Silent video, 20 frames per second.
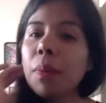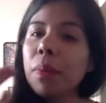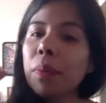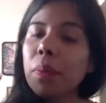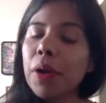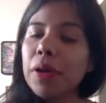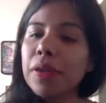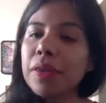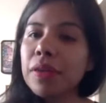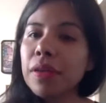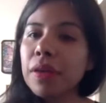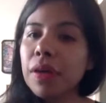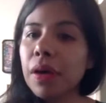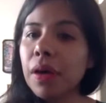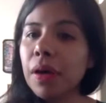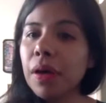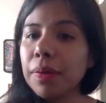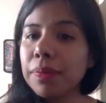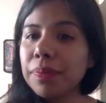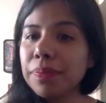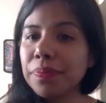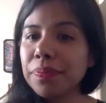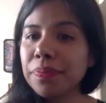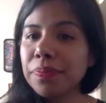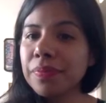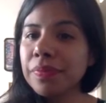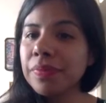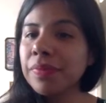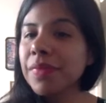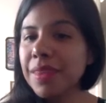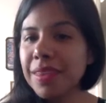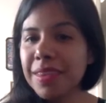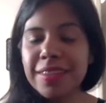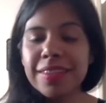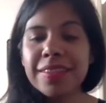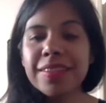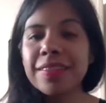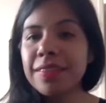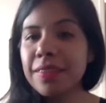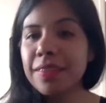But
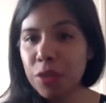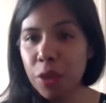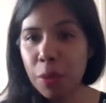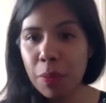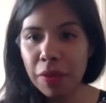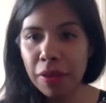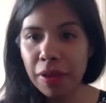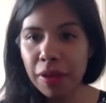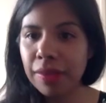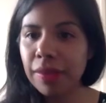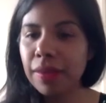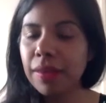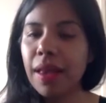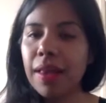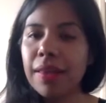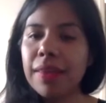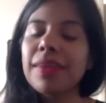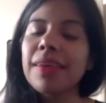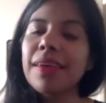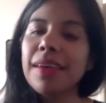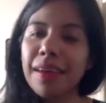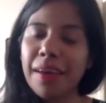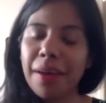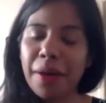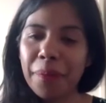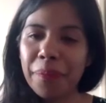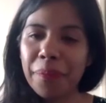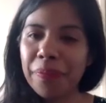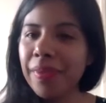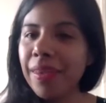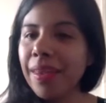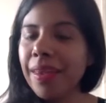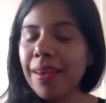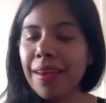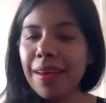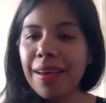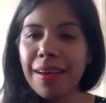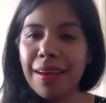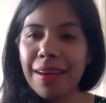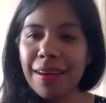this is something that,
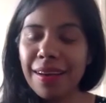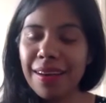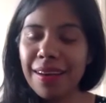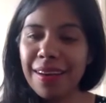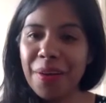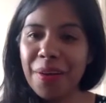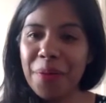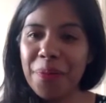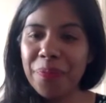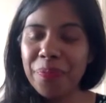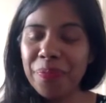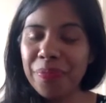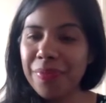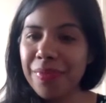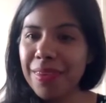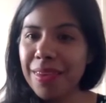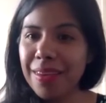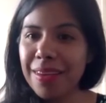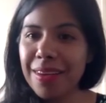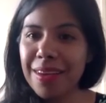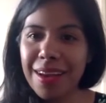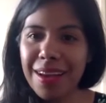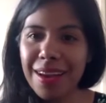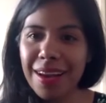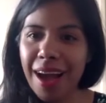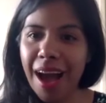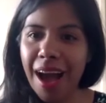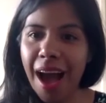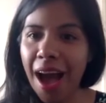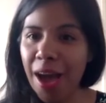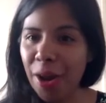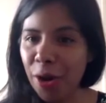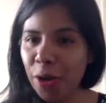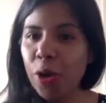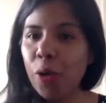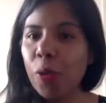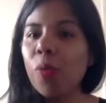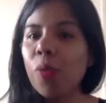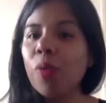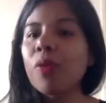I don't
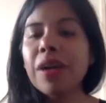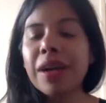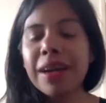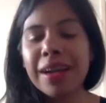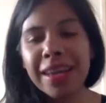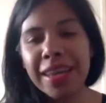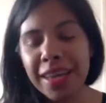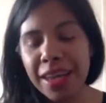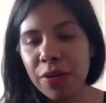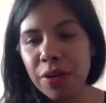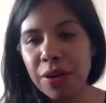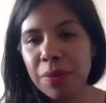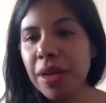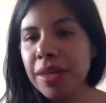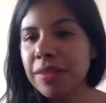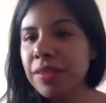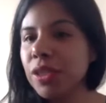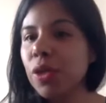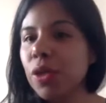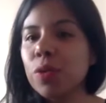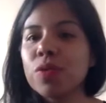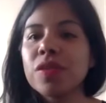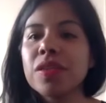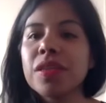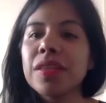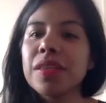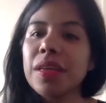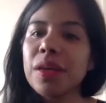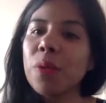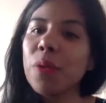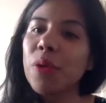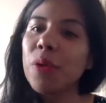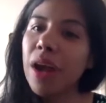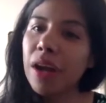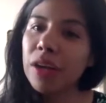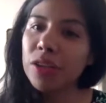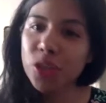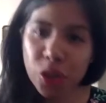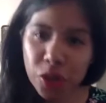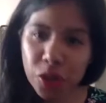know, here in Mexico City, we
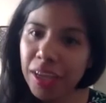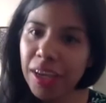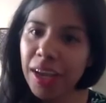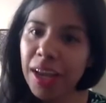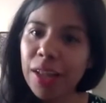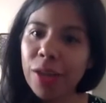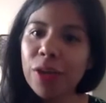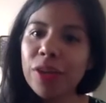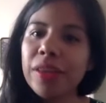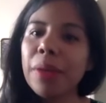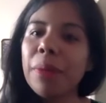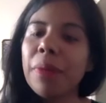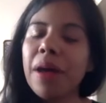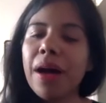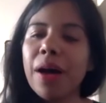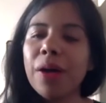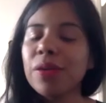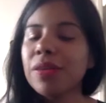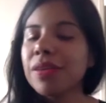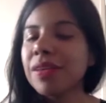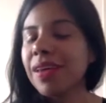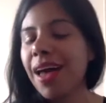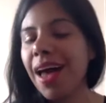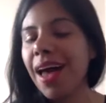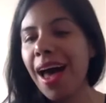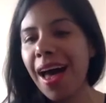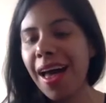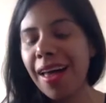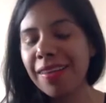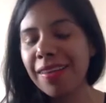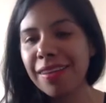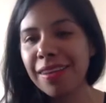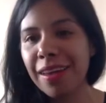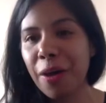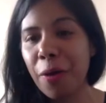are talking a lot about, and